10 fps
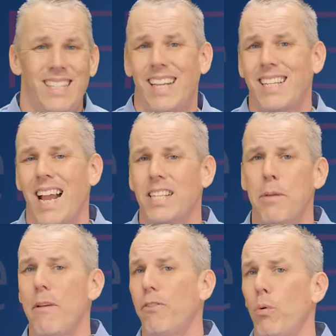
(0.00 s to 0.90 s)
It's the exact
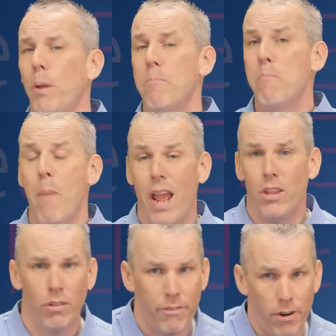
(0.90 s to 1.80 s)
same info we
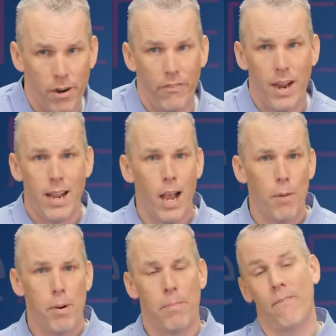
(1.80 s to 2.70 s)
manually verify now,
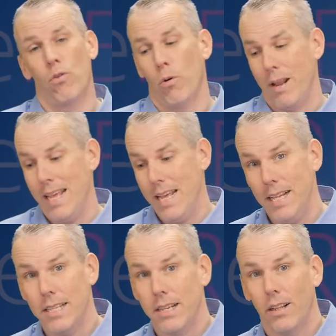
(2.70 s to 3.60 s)
but performed
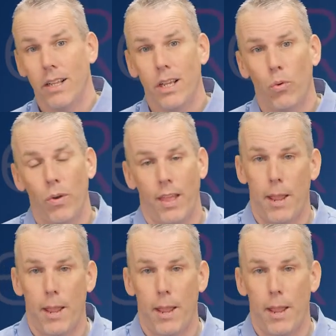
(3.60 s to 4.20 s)
instantly with